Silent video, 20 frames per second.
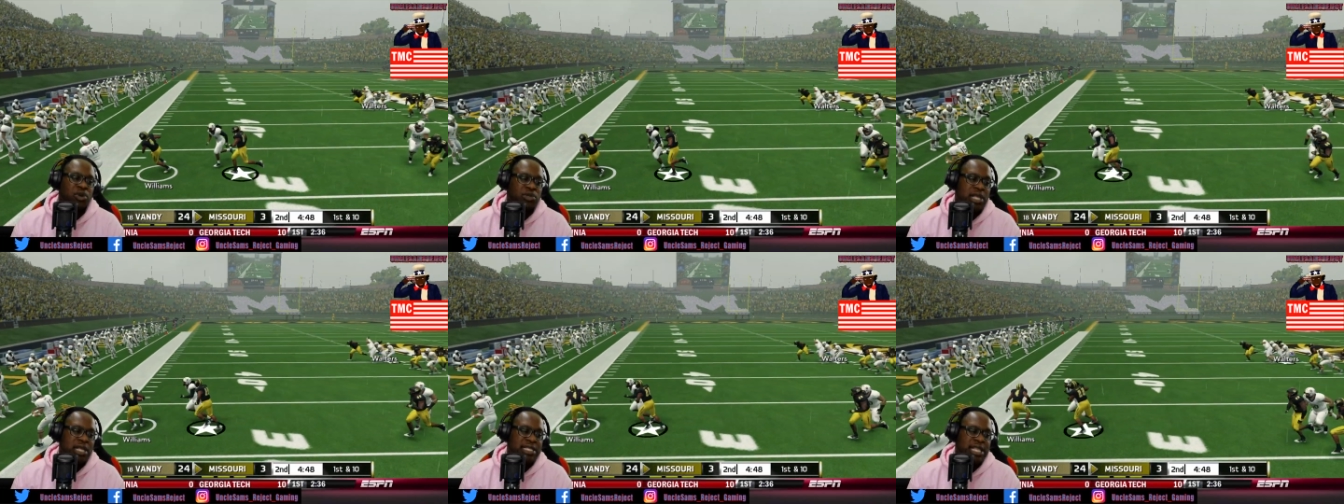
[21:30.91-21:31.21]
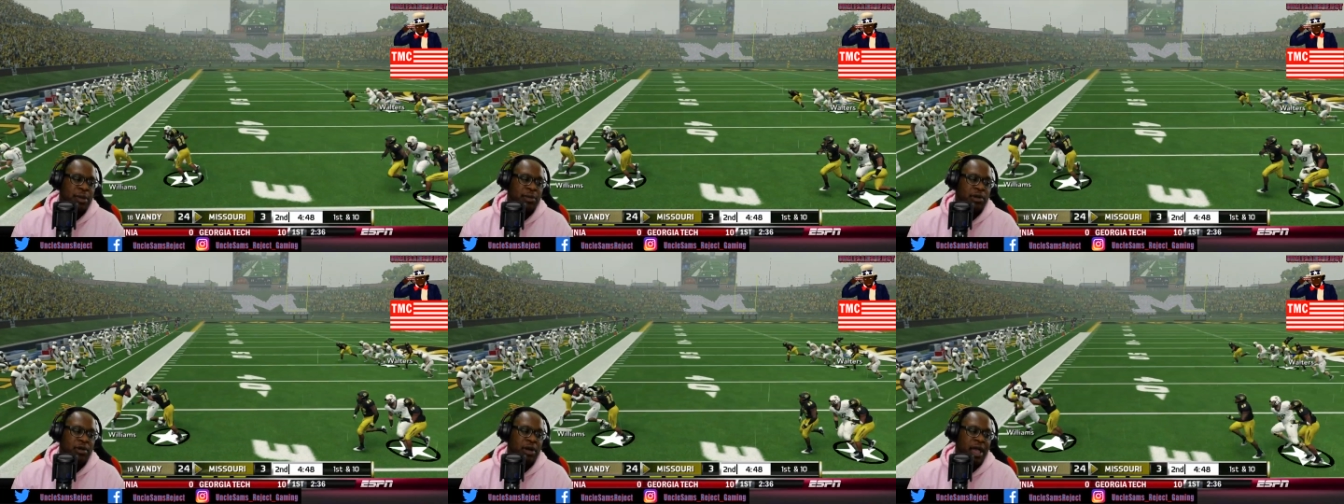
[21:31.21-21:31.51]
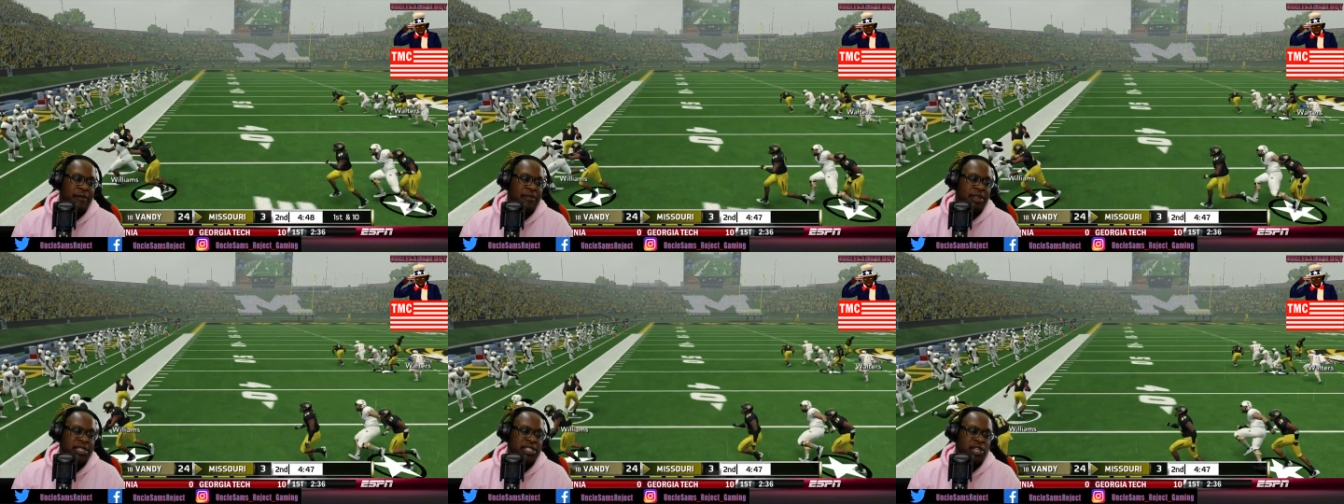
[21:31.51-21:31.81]
soon as I say we
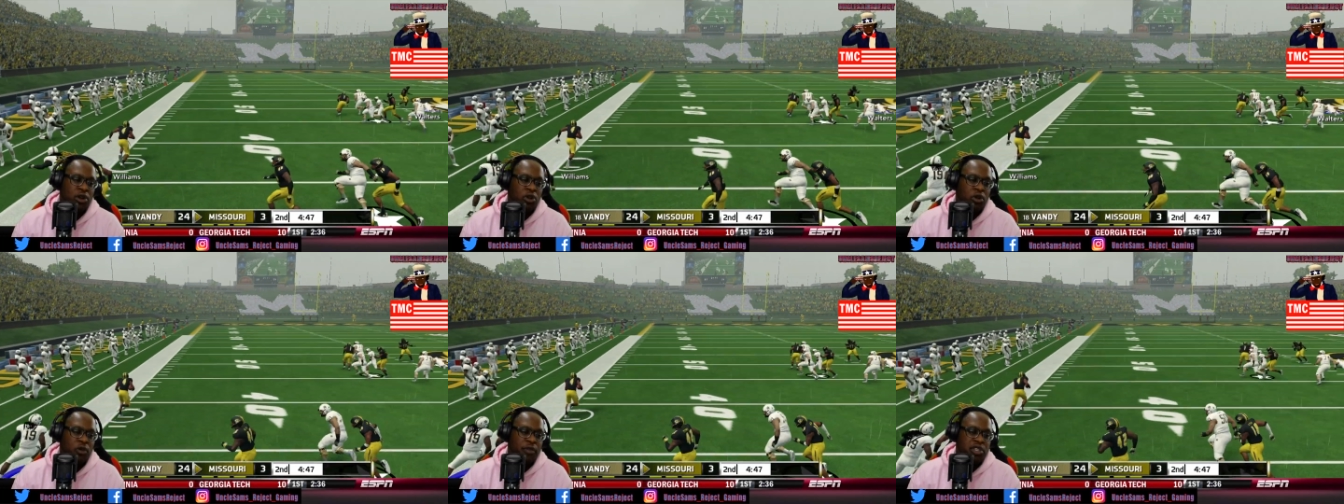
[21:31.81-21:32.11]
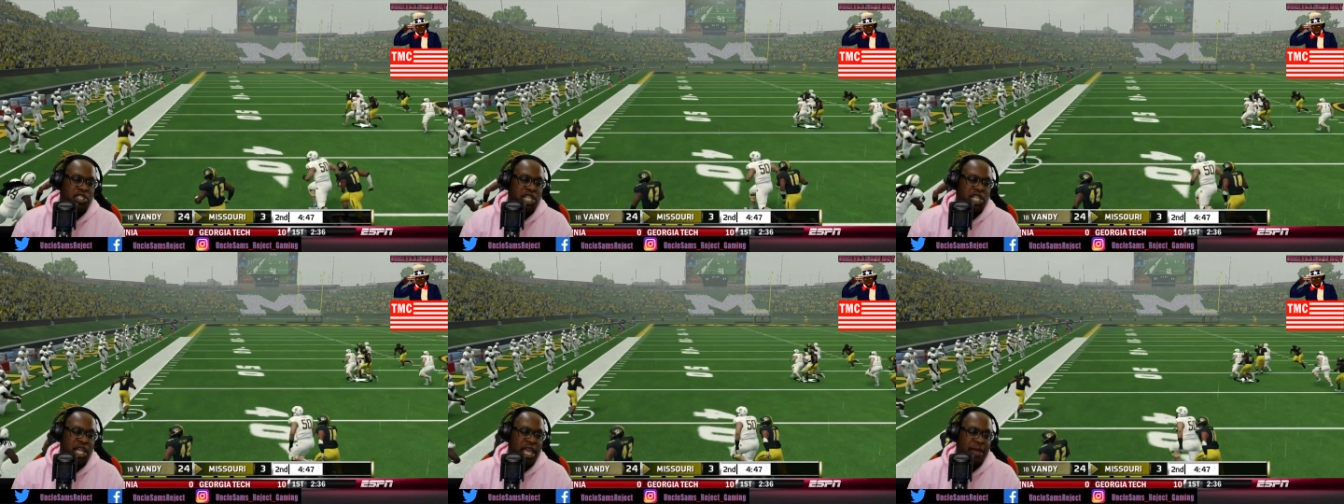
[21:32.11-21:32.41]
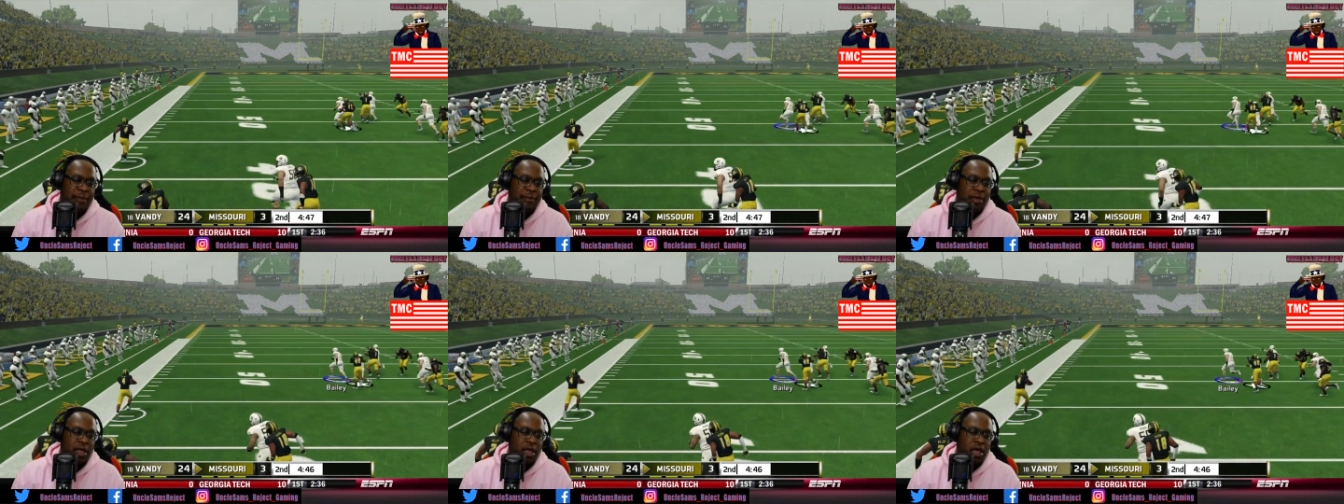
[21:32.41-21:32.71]
don't have any turnovers
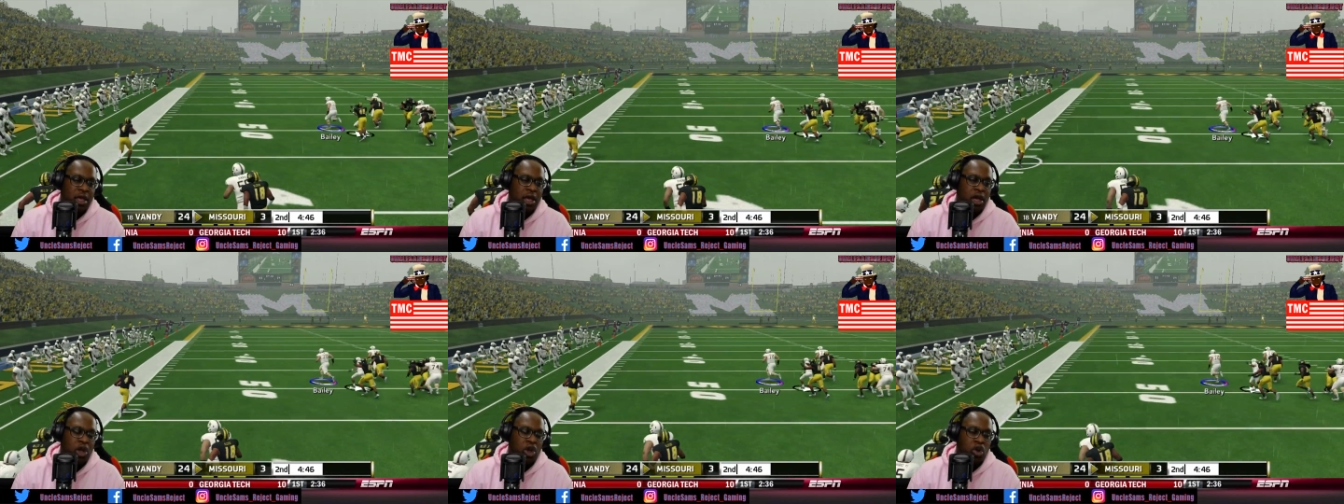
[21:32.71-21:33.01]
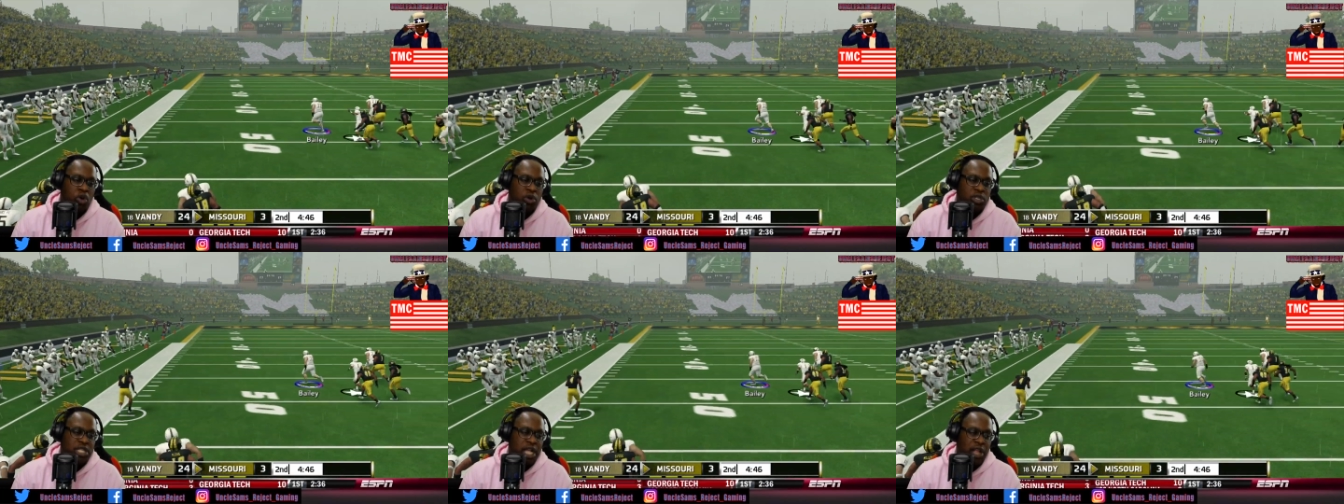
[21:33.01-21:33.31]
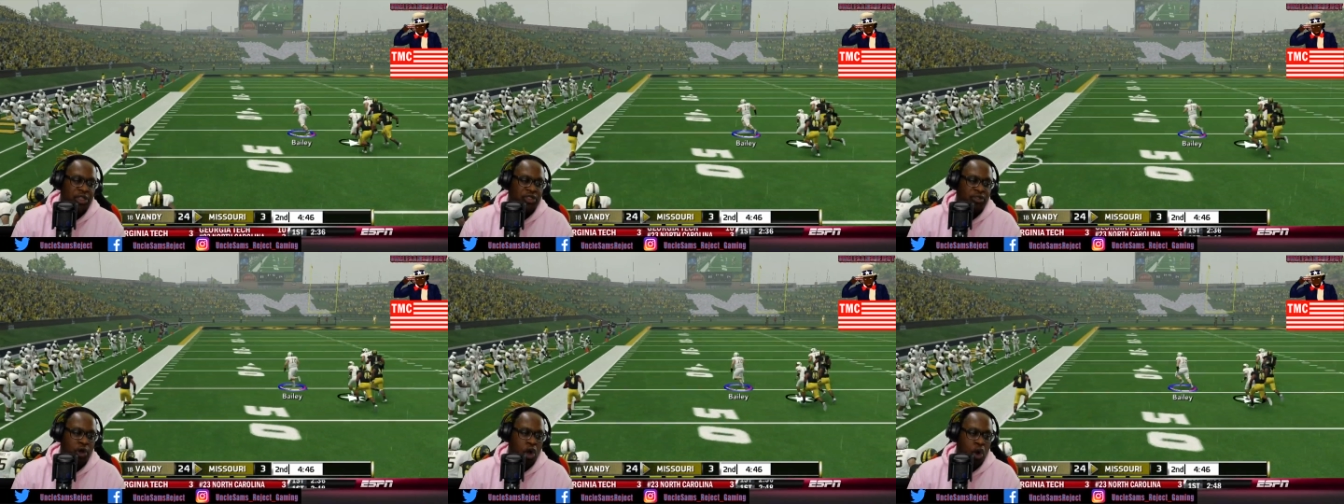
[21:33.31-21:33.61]
yet, of course
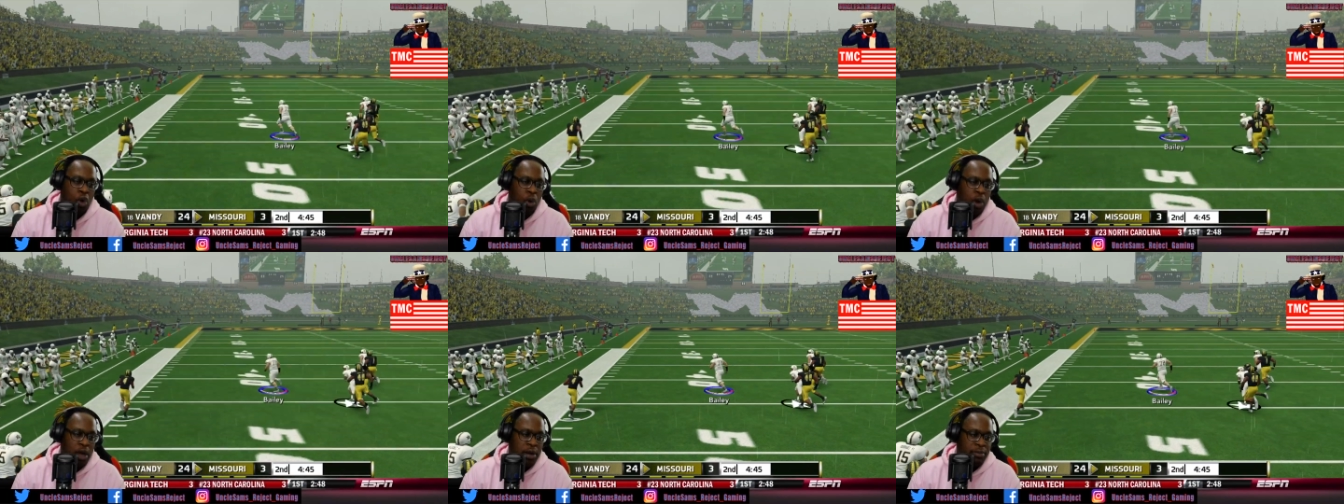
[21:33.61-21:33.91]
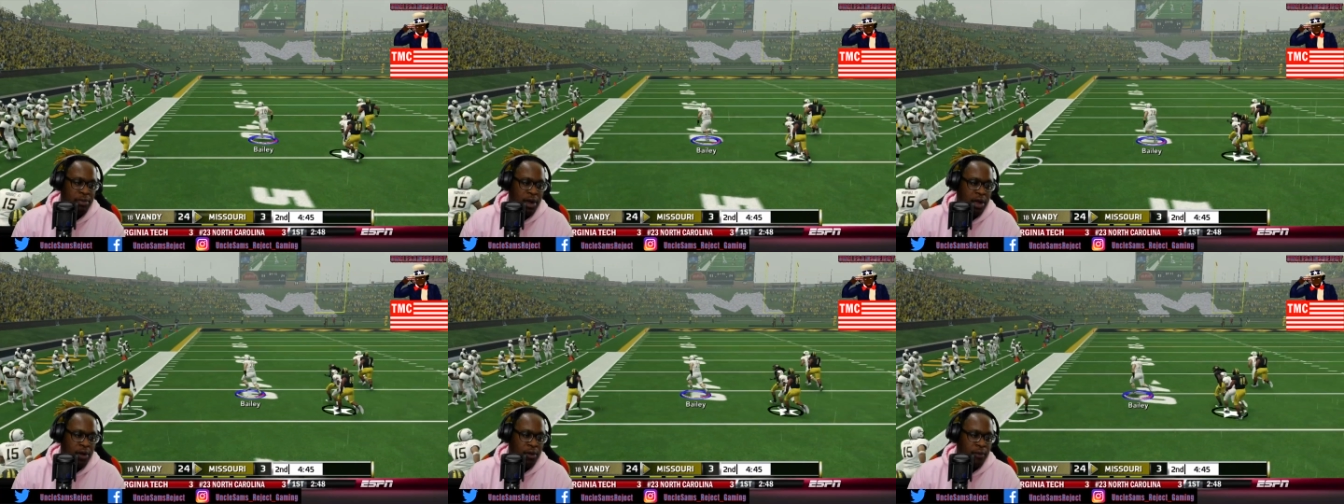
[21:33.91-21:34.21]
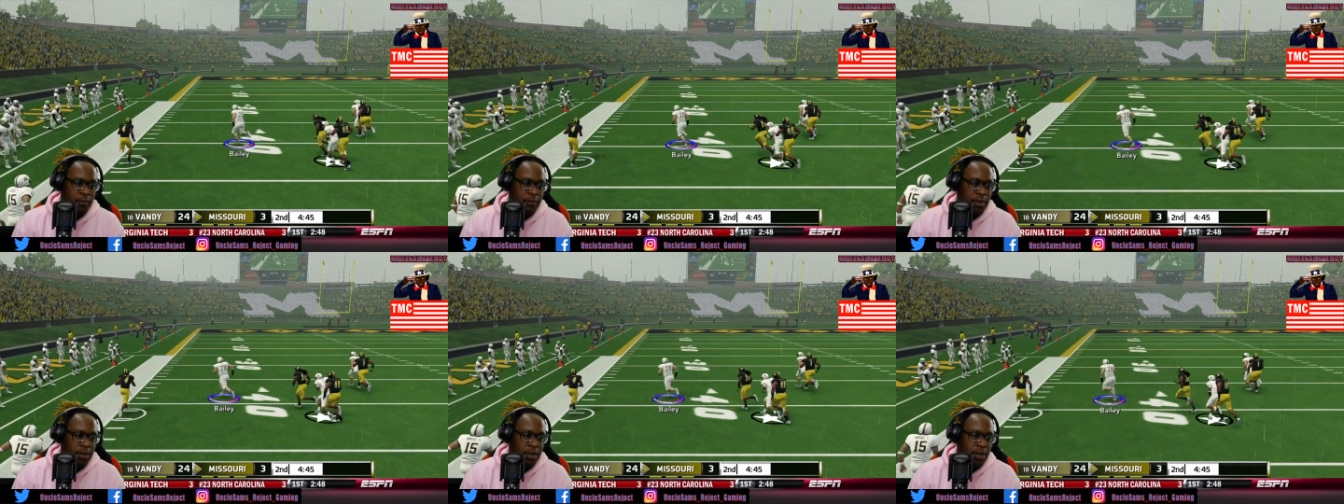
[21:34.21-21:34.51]
I throw one, bro.